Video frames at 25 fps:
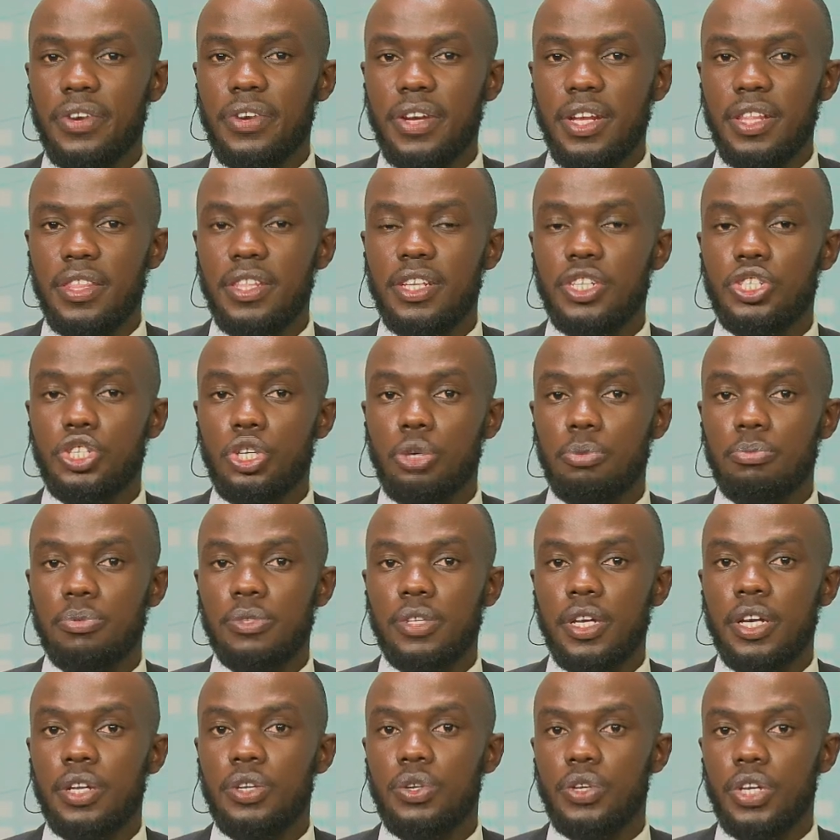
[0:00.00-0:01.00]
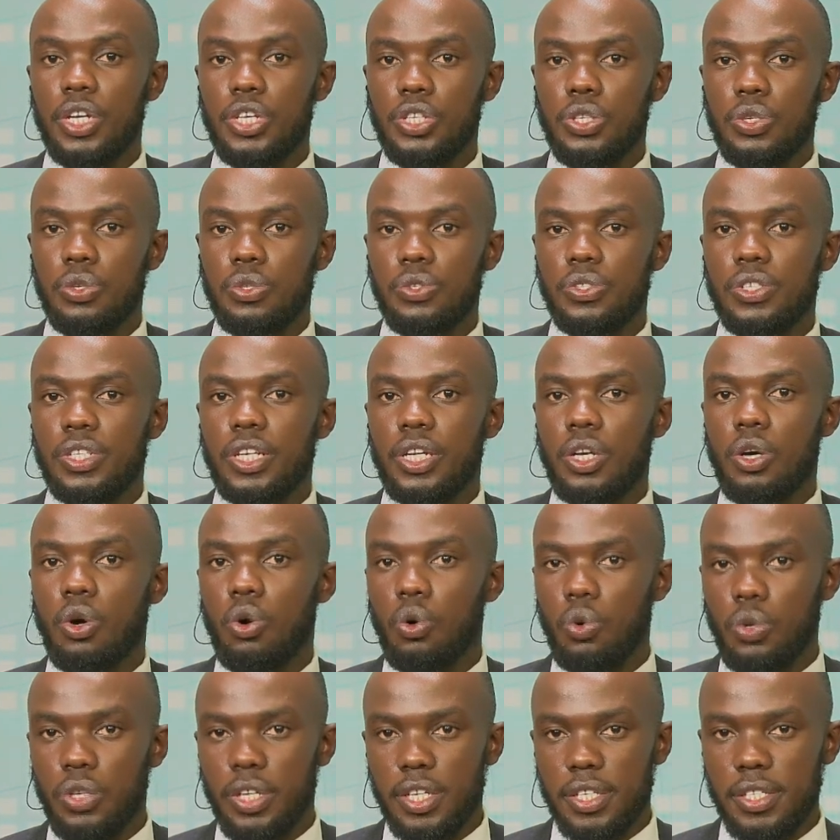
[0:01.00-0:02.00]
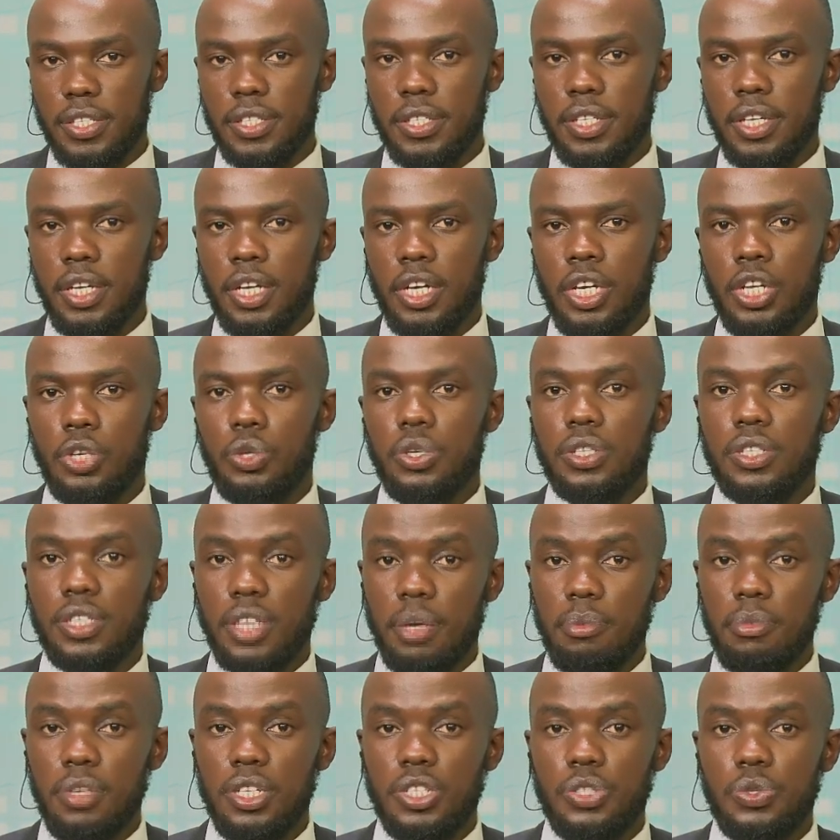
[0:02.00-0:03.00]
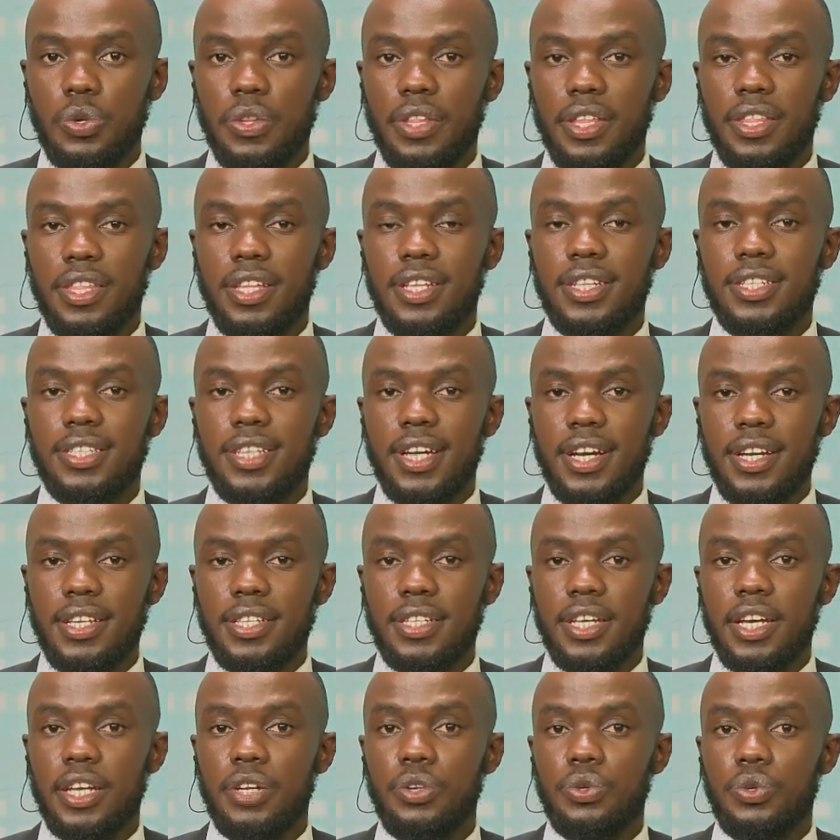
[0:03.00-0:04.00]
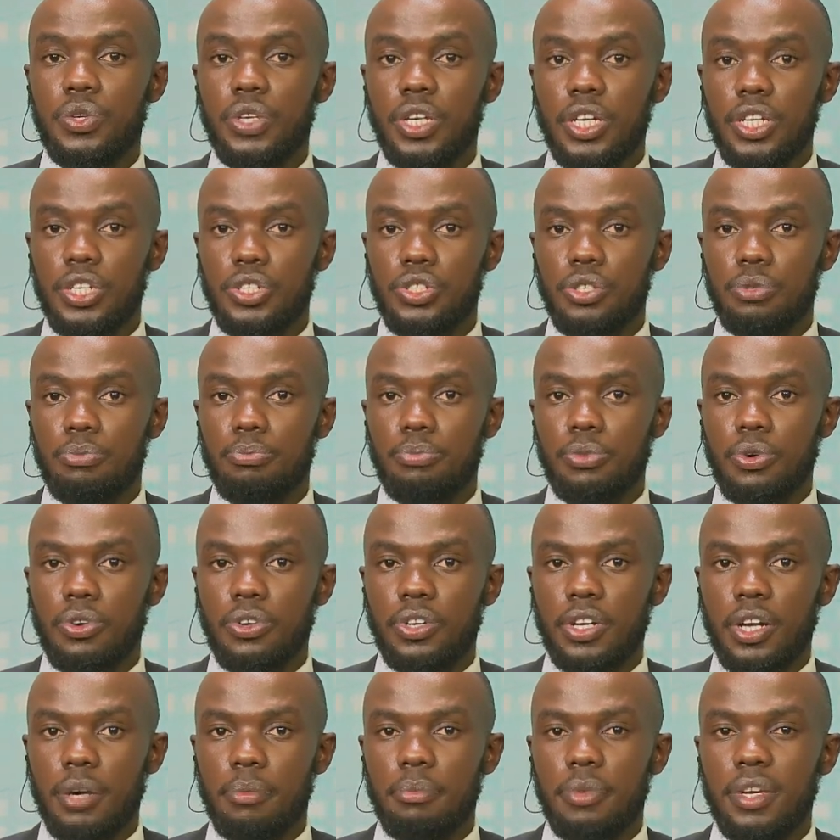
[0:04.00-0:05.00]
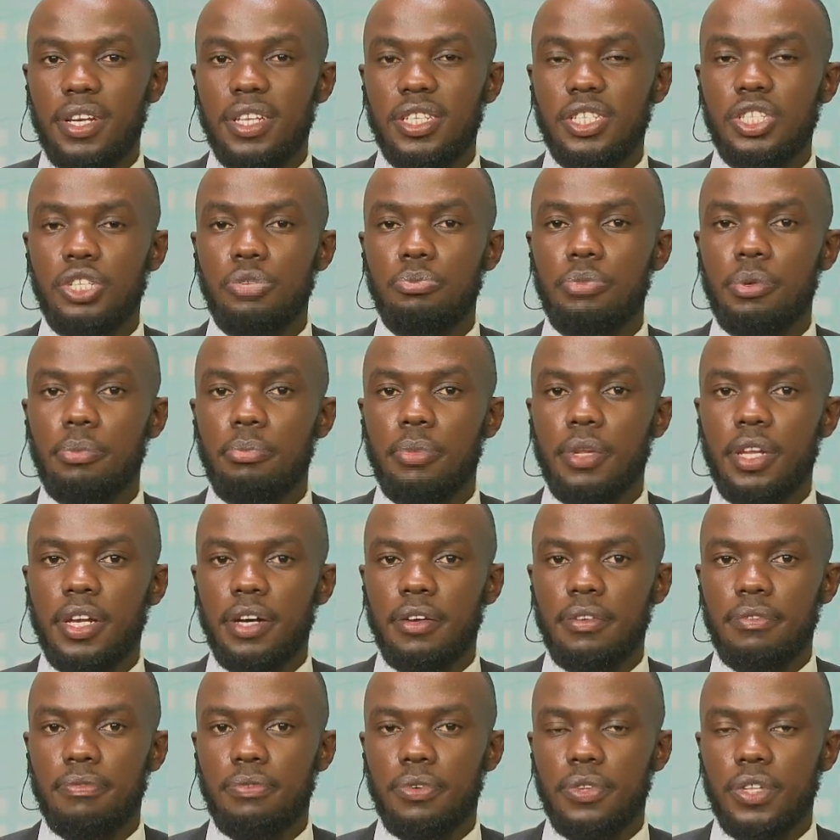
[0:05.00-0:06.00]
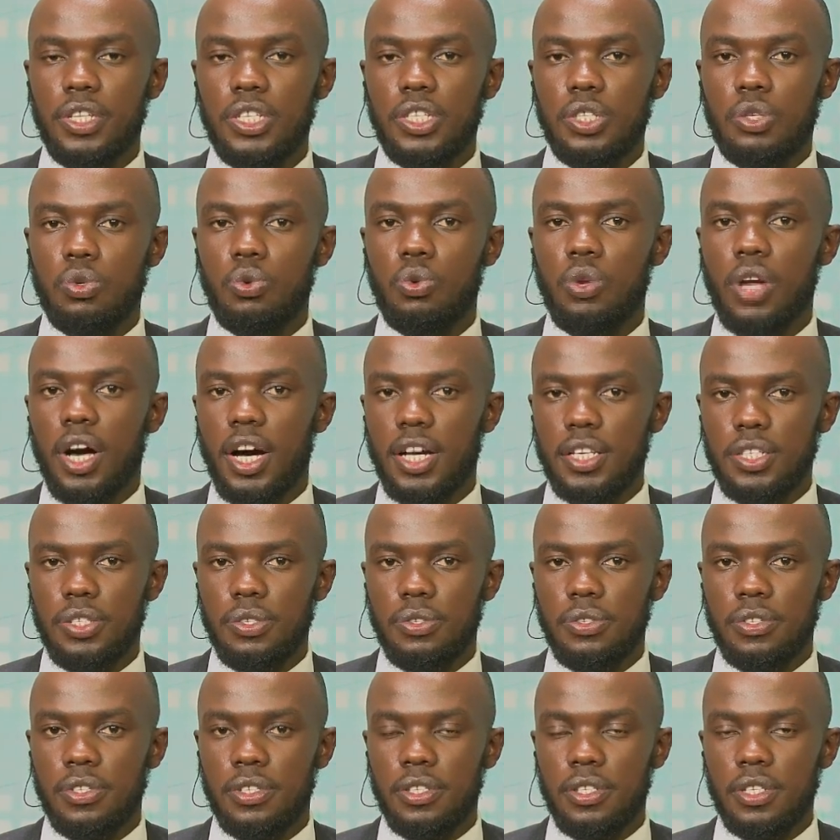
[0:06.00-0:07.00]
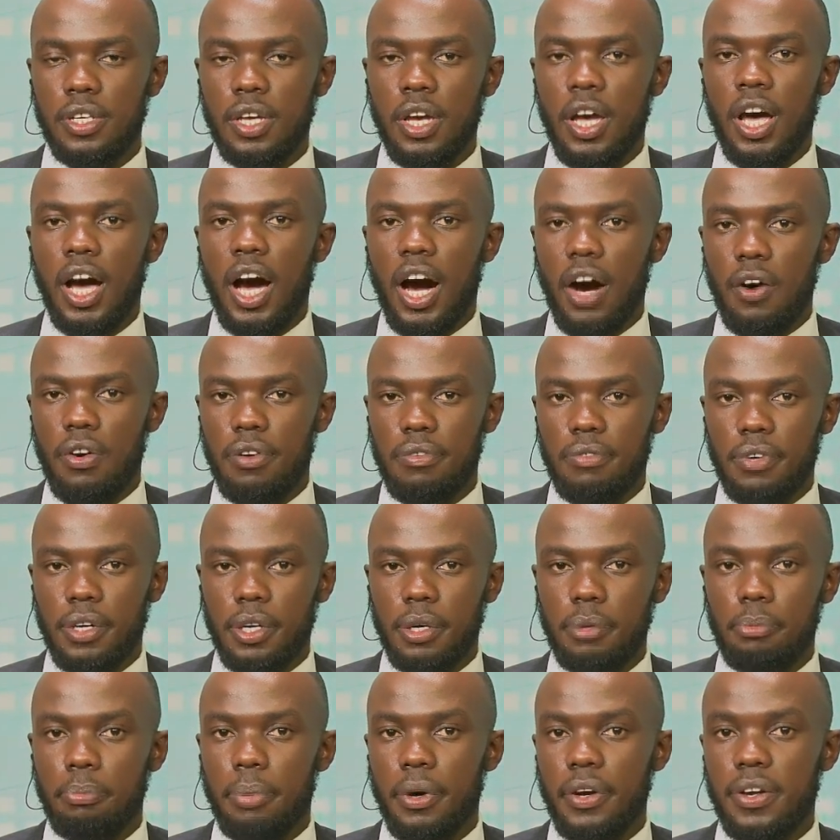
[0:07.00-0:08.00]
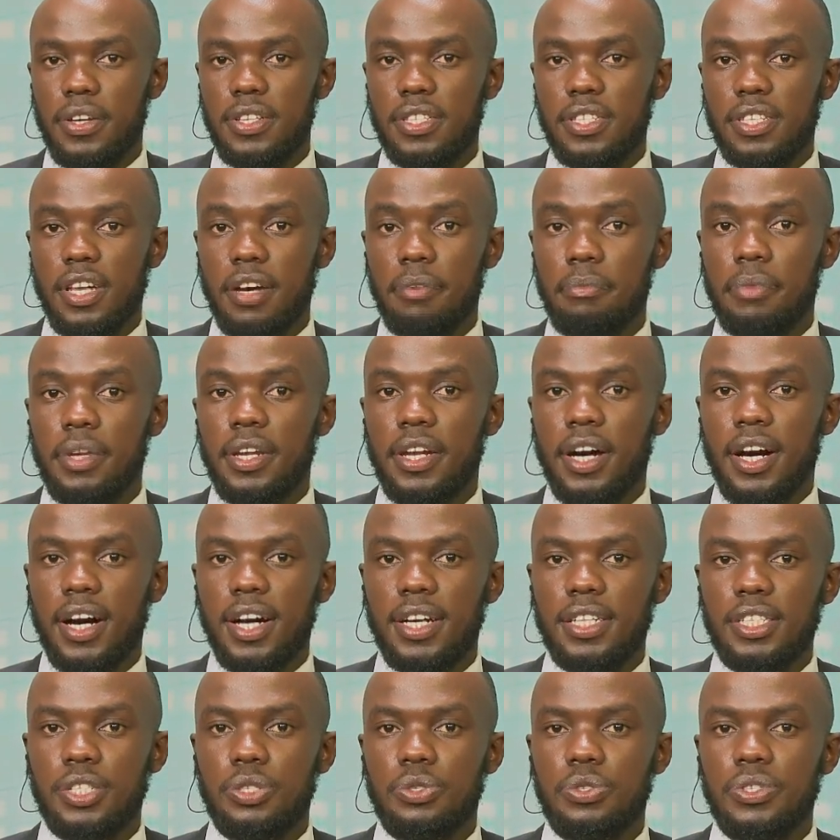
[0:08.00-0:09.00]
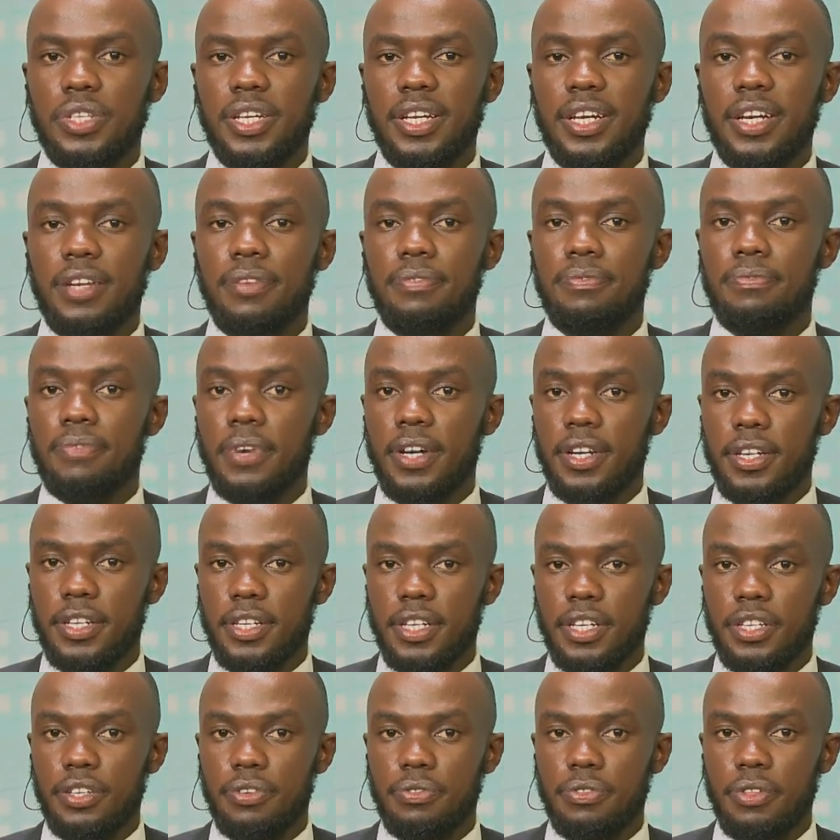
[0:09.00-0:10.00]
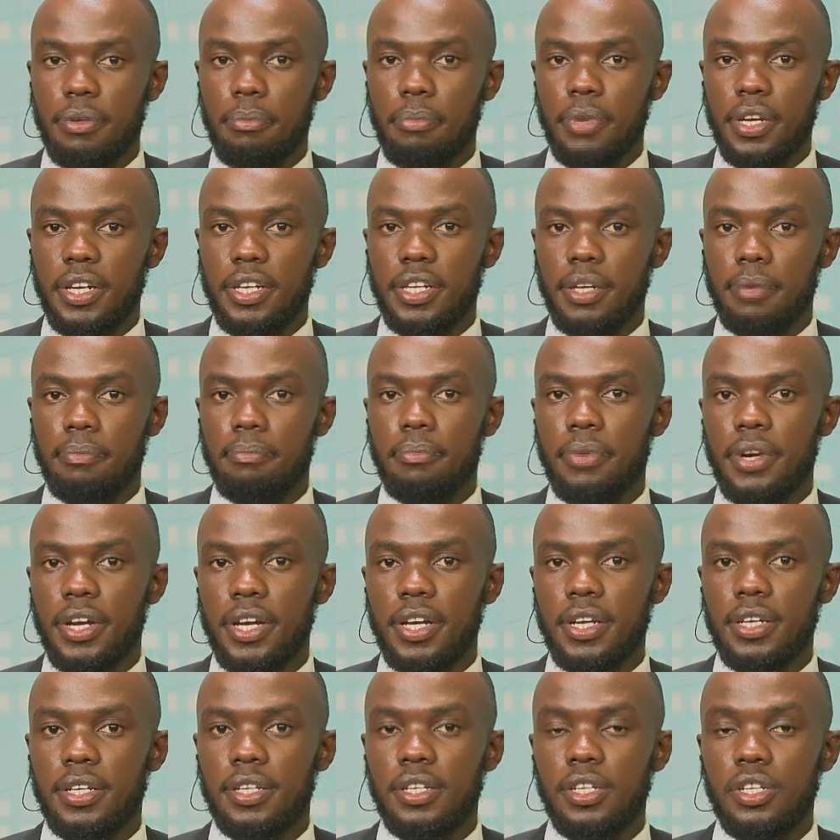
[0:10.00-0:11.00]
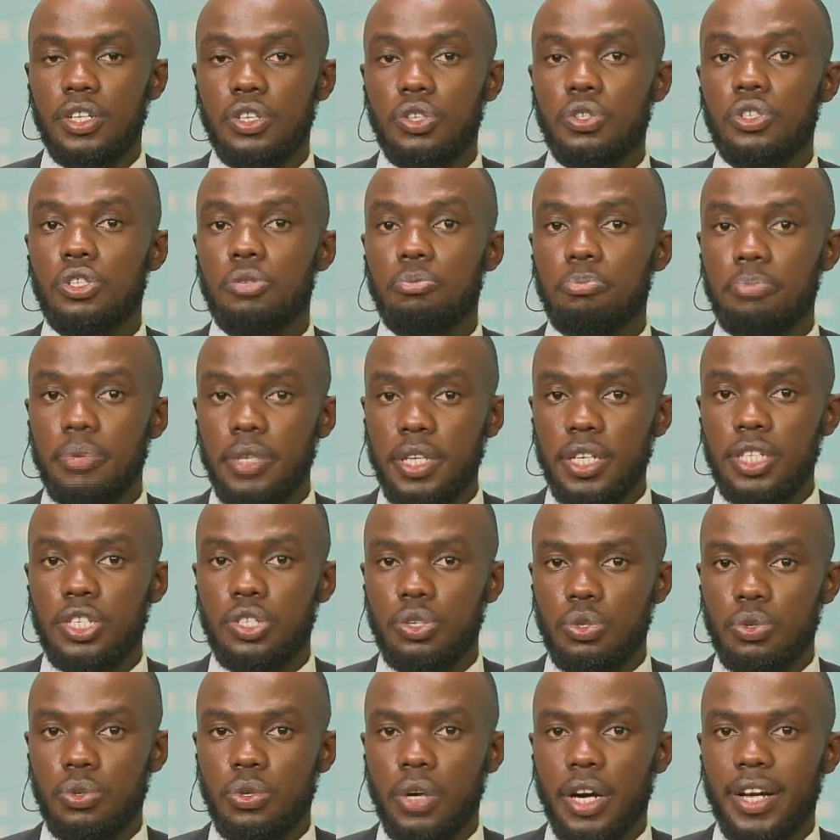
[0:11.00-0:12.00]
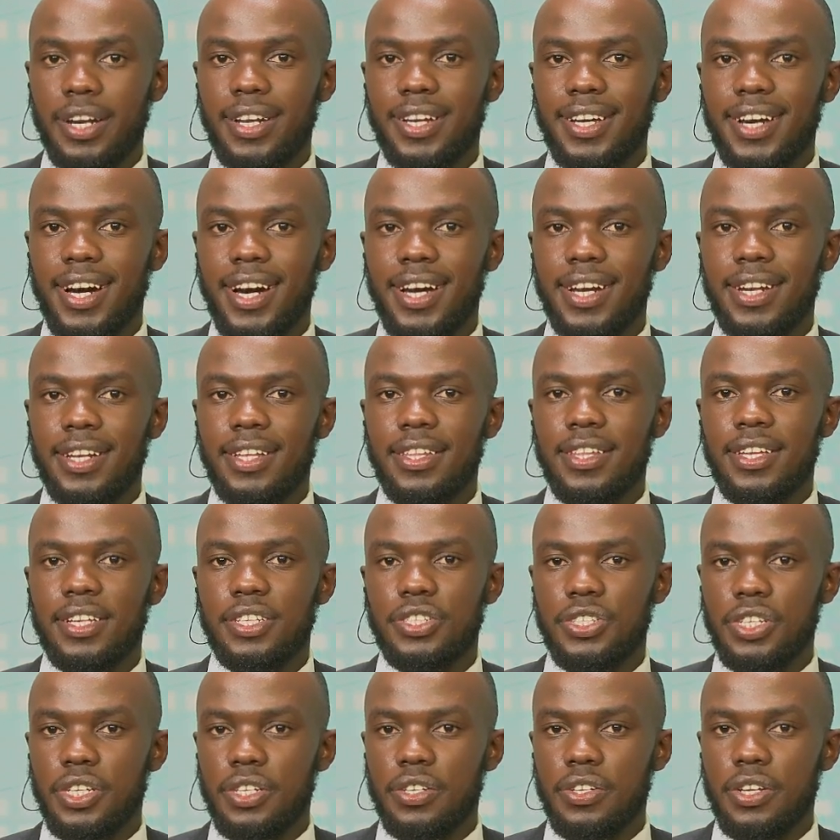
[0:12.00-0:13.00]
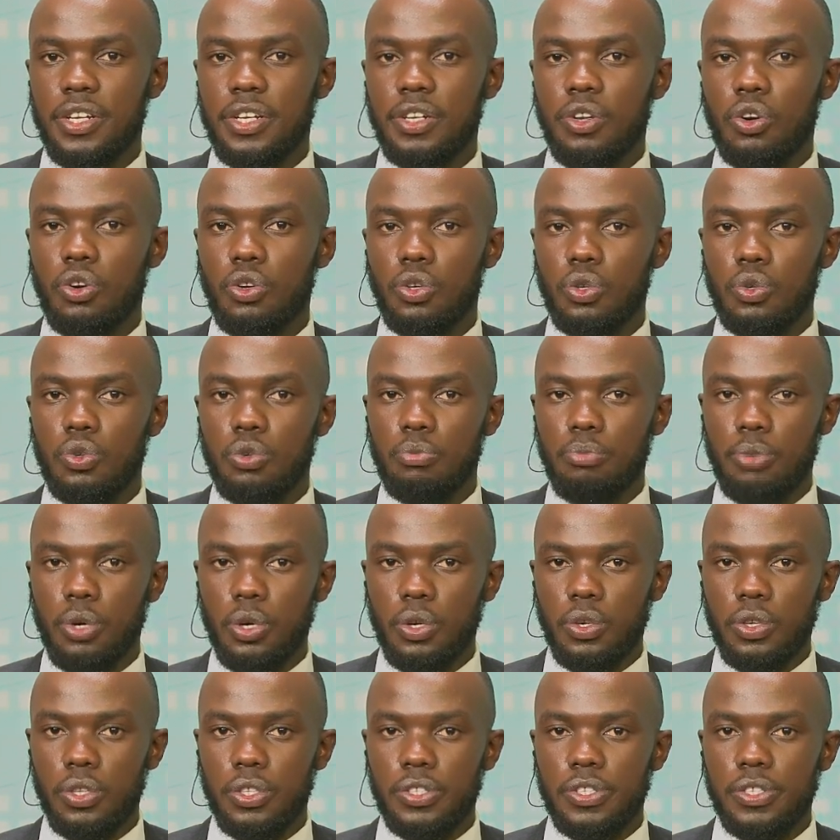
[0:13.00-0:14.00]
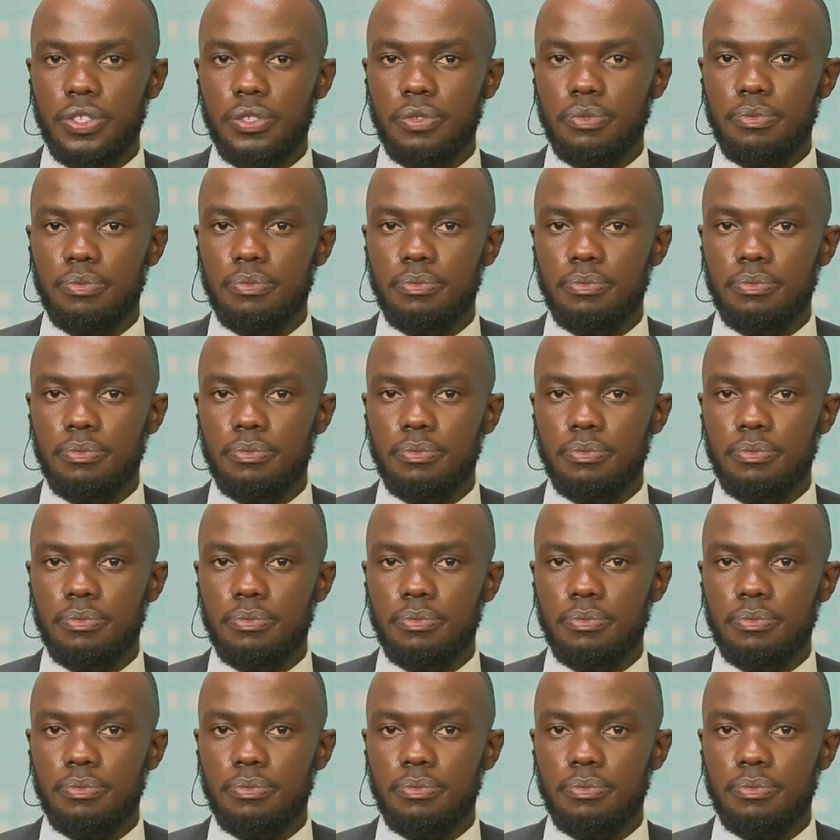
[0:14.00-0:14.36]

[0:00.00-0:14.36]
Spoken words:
drill the top educational stakeholders to establish whether the tight education program is to be blamed for the school arsons. However, parents have been asked to take advantage of the midterm break to speak to and guide their children on good morals.